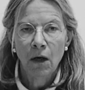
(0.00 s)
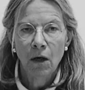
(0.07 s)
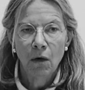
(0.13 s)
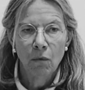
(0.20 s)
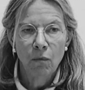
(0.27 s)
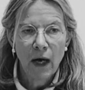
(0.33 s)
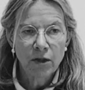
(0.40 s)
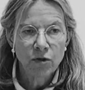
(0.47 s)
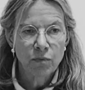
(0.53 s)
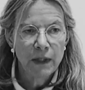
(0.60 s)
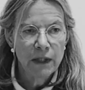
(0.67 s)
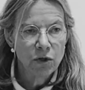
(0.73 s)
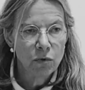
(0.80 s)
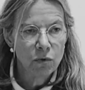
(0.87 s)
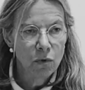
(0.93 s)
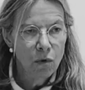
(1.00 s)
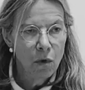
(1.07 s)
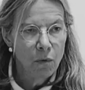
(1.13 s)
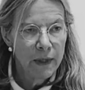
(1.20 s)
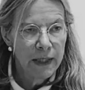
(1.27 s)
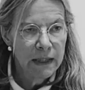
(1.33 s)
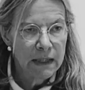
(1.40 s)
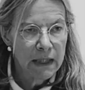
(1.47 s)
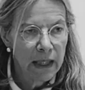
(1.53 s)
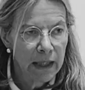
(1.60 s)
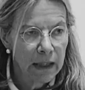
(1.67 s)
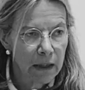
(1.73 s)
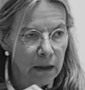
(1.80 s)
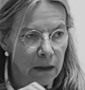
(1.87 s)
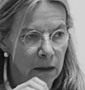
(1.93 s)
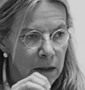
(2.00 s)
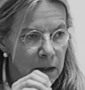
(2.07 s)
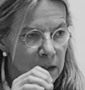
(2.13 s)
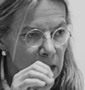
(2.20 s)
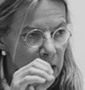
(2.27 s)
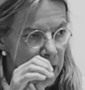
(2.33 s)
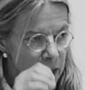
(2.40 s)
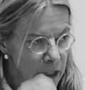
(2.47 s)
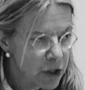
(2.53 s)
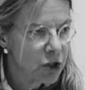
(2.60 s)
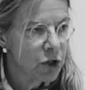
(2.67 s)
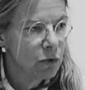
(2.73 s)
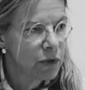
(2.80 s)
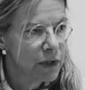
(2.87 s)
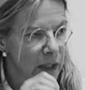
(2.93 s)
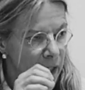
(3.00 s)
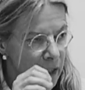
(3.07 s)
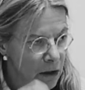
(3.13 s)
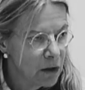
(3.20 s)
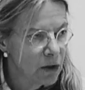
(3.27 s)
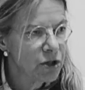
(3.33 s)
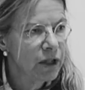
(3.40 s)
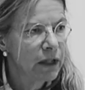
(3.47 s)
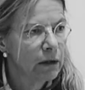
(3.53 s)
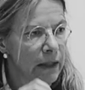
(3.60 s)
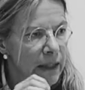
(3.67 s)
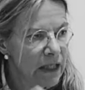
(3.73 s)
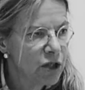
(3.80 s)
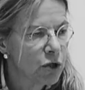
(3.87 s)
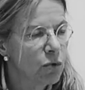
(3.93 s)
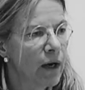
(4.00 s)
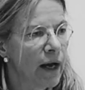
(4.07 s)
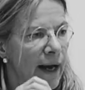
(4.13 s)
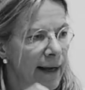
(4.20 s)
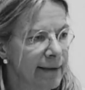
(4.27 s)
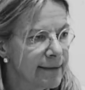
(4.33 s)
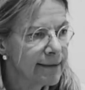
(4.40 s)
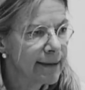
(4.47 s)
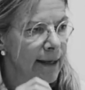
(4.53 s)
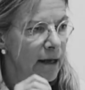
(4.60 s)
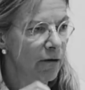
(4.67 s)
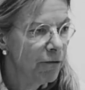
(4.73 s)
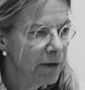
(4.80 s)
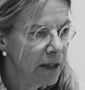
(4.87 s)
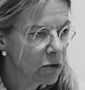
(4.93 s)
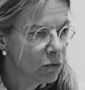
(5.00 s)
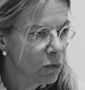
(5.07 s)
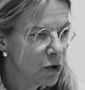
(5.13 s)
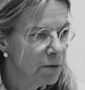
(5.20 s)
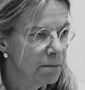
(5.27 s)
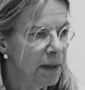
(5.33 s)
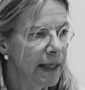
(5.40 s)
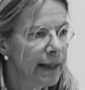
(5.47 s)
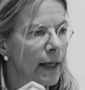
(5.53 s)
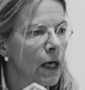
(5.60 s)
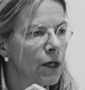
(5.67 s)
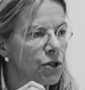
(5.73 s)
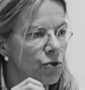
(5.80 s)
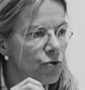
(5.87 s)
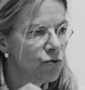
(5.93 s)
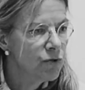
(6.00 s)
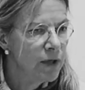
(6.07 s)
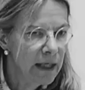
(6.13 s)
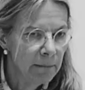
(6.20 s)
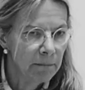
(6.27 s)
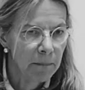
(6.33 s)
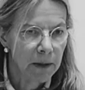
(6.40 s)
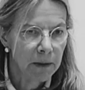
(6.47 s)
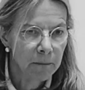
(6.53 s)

what we do, we take the issue, the ecological issue, as if it would be a dream.